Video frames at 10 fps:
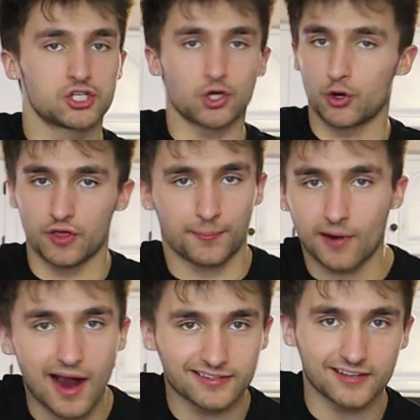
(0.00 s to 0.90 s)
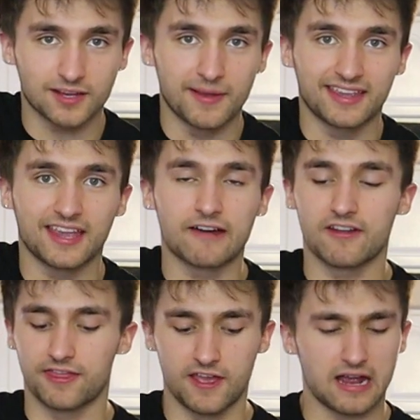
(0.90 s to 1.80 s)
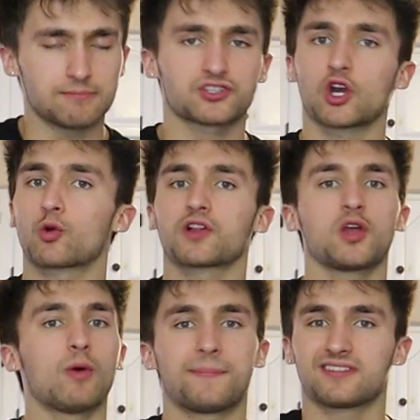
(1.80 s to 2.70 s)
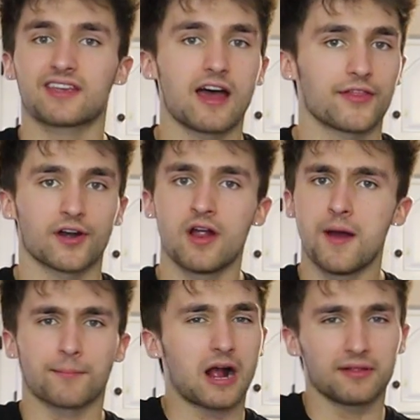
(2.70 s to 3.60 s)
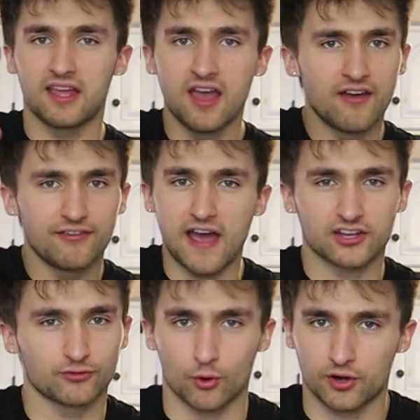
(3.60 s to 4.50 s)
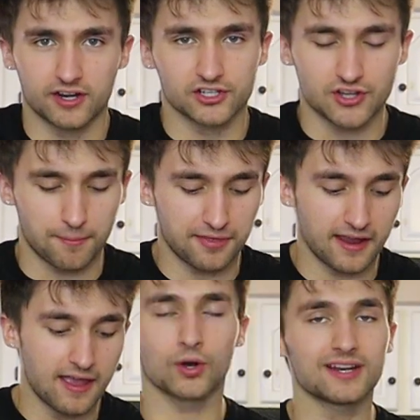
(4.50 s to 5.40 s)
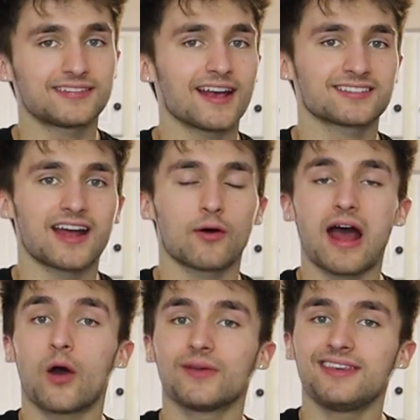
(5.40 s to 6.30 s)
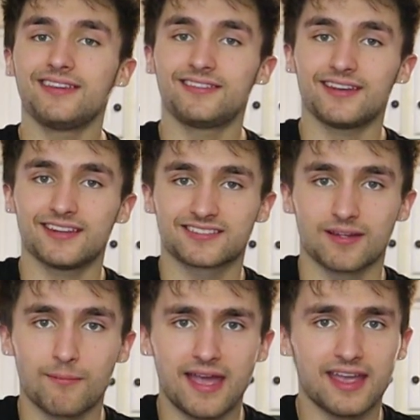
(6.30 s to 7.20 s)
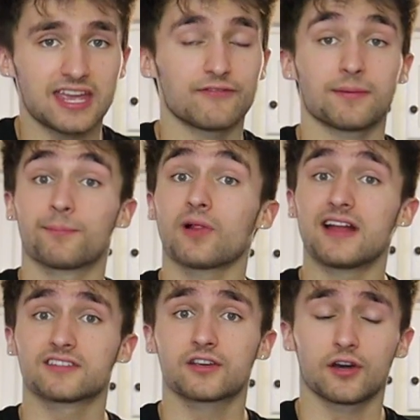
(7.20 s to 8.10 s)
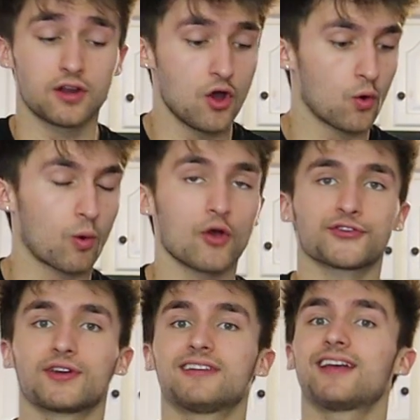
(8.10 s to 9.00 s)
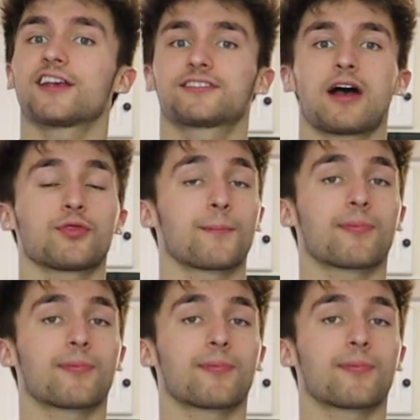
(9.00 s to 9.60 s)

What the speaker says: show you the process of making everything. I'm just gonna quickly whip it together, probably fast forward it or something. We're gonna test out how easy it is to make, if it blends good. We're also gonna test out the